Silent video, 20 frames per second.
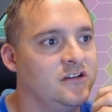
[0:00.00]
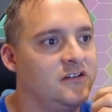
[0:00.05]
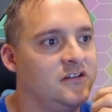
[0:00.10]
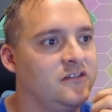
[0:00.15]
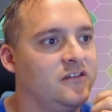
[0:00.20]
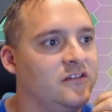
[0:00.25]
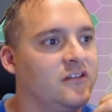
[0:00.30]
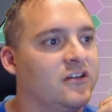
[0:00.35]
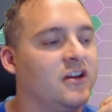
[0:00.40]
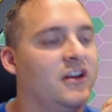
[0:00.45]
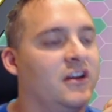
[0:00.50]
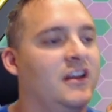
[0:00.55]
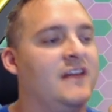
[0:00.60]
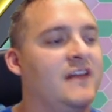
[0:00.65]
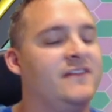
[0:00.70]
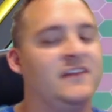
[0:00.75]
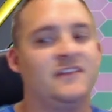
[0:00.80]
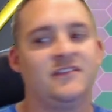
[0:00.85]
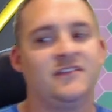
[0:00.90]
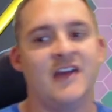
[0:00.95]
So they're going to let
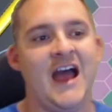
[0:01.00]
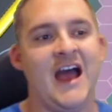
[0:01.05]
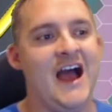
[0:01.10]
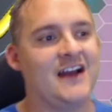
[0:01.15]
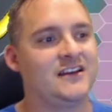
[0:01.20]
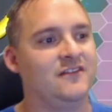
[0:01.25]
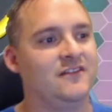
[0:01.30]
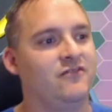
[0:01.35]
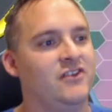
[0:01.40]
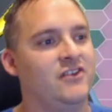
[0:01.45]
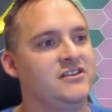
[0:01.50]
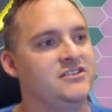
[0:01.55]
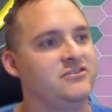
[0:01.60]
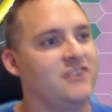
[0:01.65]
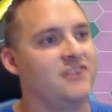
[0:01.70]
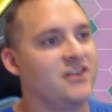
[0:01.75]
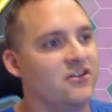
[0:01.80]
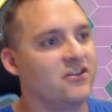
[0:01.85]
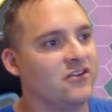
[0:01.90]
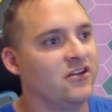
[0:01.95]
this active
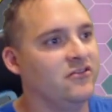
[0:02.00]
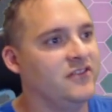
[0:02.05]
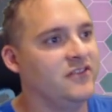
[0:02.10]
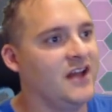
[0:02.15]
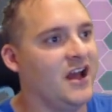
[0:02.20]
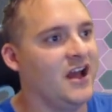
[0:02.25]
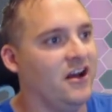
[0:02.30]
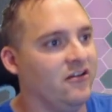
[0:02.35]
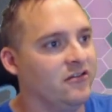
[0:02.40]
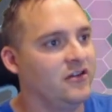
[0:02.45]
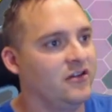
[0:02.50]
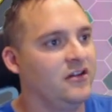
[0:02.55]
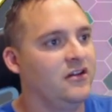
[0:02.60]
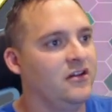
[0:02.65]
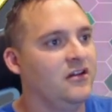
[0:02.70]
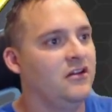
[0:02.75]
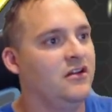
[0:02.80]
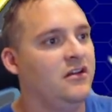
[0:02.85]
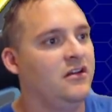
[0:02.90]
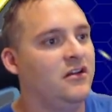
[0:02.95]
Regidrago go down.
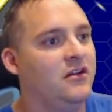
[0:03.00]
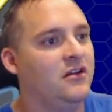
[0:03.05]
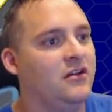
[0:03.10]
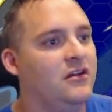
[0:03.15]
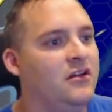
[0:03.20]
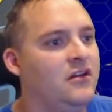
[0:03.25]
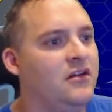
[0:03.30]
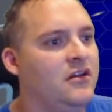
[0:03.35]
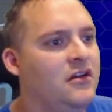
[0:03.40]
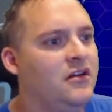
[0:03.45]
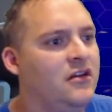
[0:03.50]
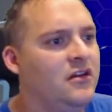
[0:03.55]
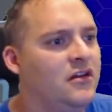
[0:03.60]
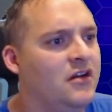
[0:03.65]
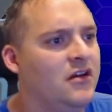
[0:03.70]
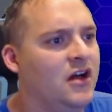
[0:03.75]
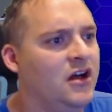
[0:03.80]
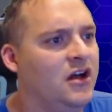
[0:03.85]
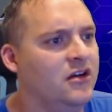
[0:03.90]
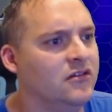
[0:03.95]

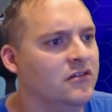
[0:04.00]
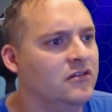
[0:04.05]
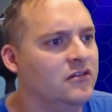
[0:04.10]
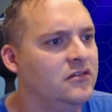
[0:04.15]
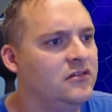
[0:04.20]
Oh.